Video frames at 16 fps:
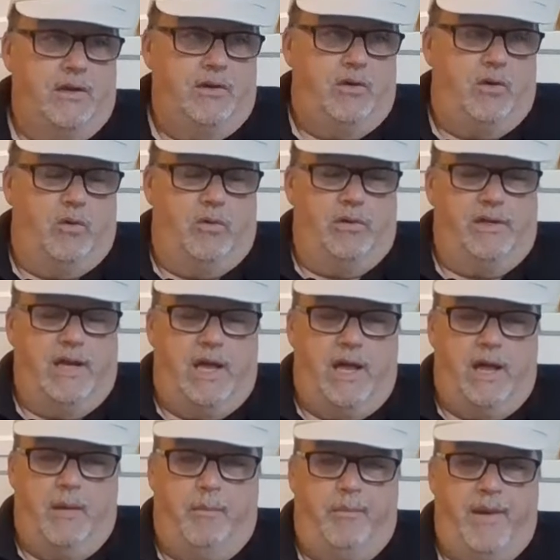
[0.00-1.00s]
called
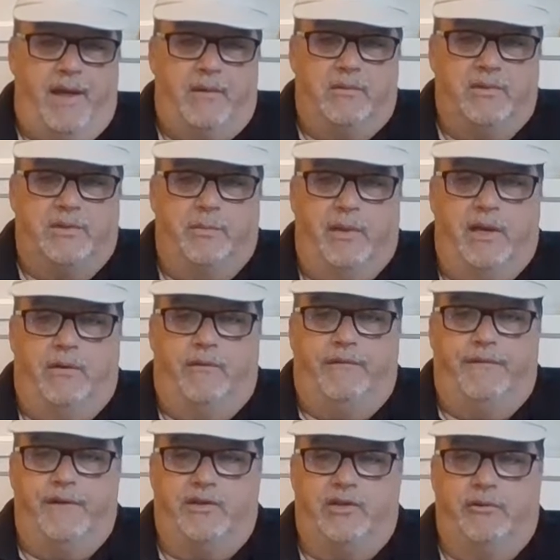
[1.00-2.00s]
Bell's Mill
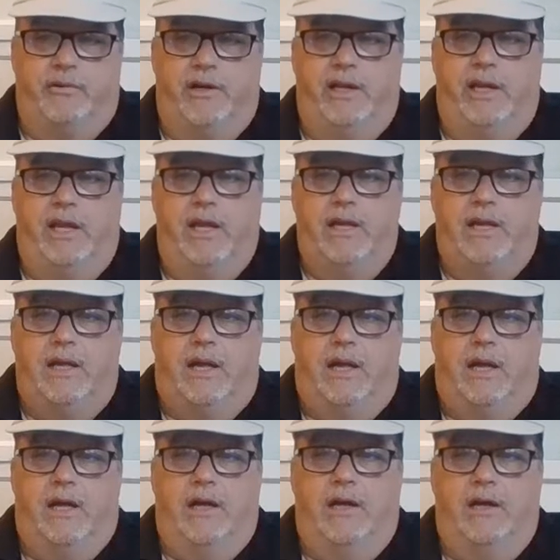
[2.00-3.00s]
Fishery.
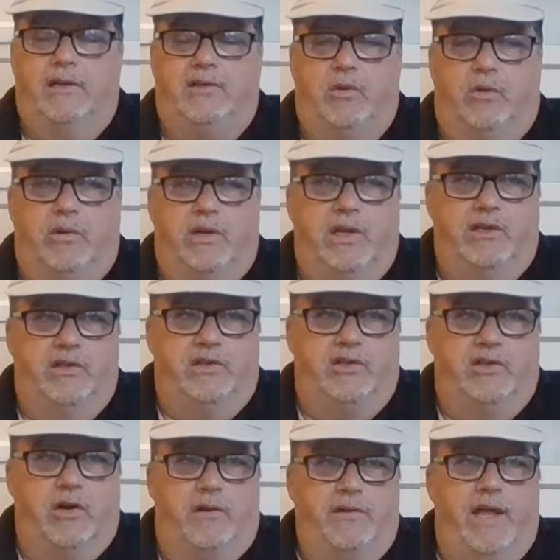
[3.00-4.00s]
Talking to
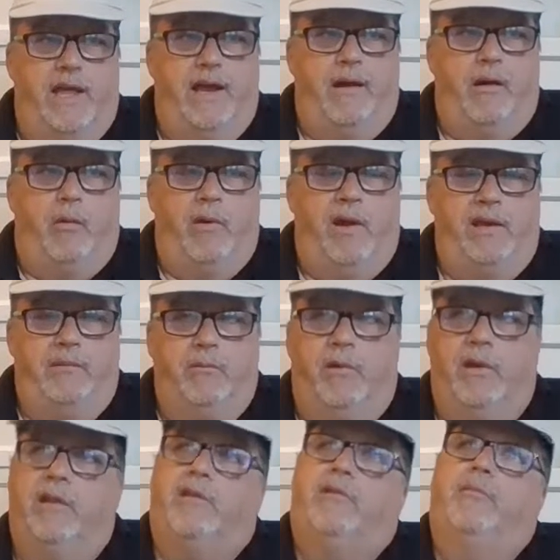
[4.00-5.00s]
John there, I went
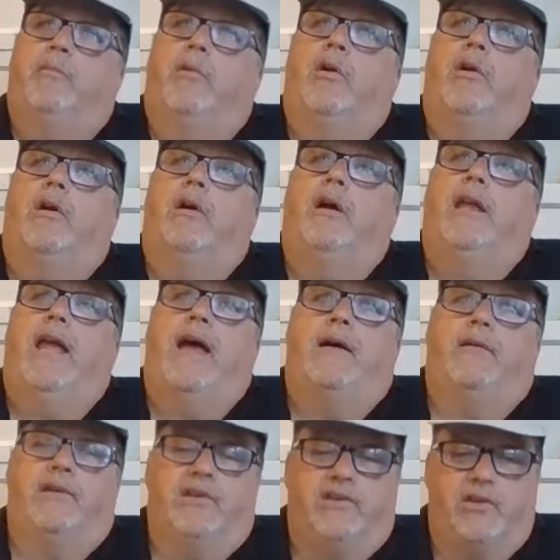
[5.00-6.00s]
with my
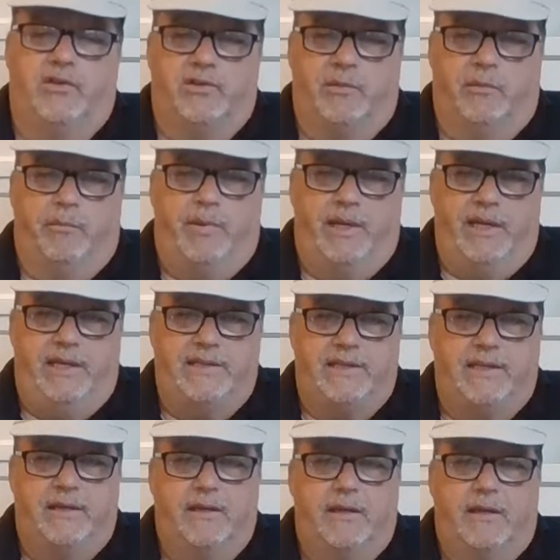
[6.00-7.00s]
eldest cousin
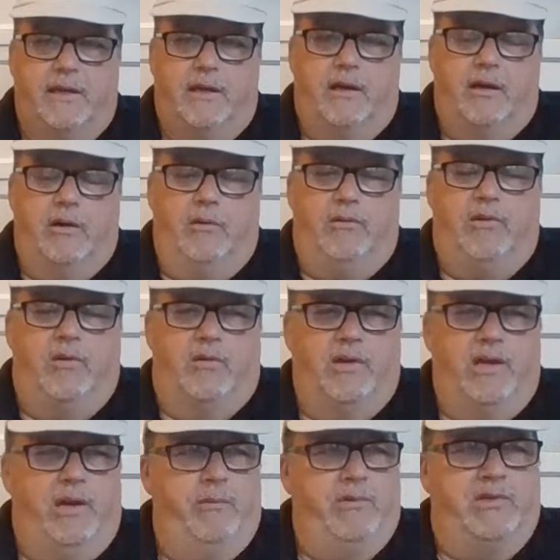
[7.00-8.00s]
Pete, who
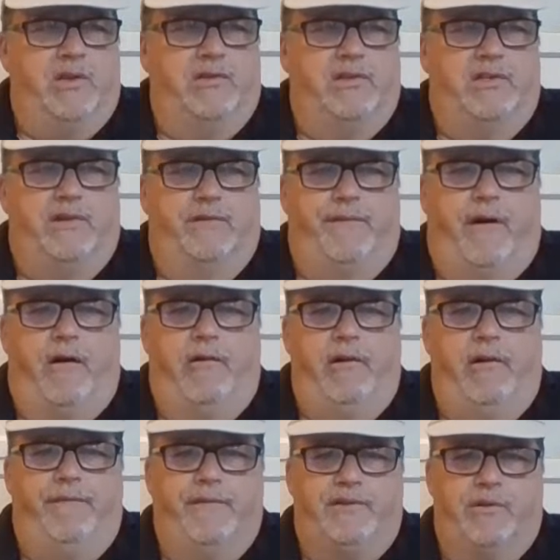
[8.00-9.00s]
thought he was on
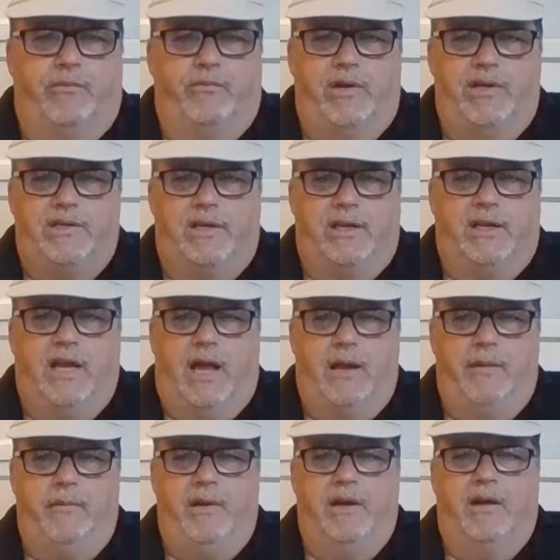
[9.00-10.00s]
safari for some reason and
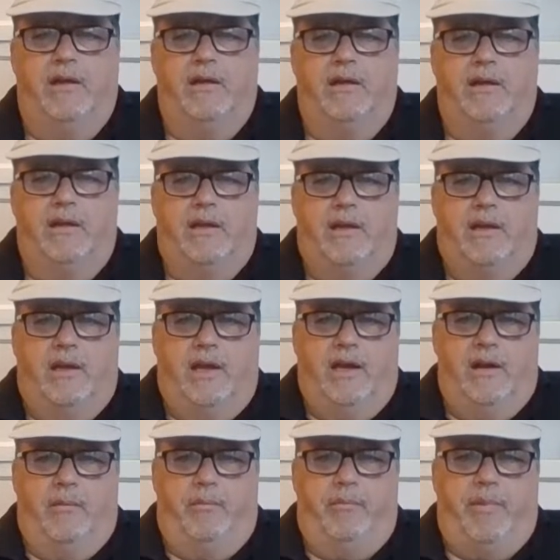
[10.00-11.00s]
came in a
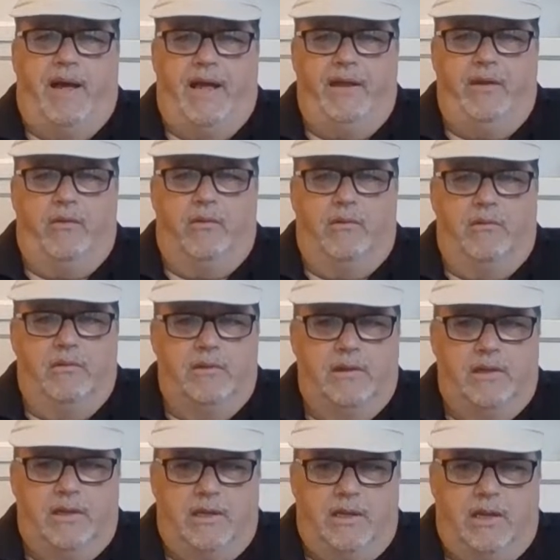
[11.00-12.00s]
pale
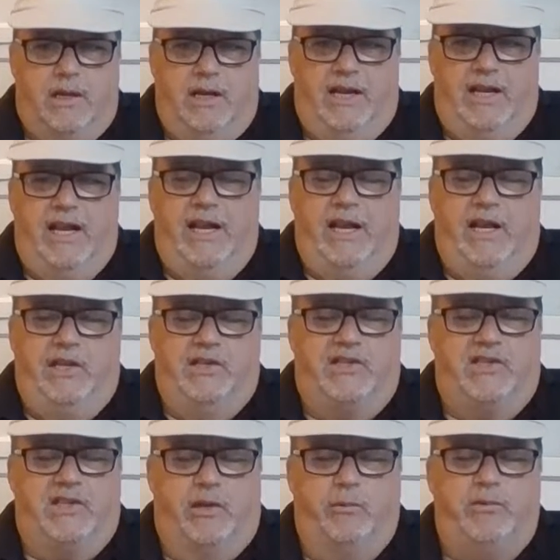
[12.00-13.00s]
linen
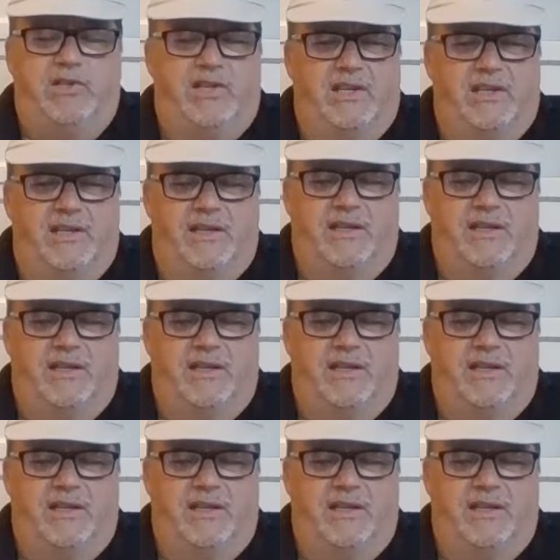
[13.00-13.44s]
suit.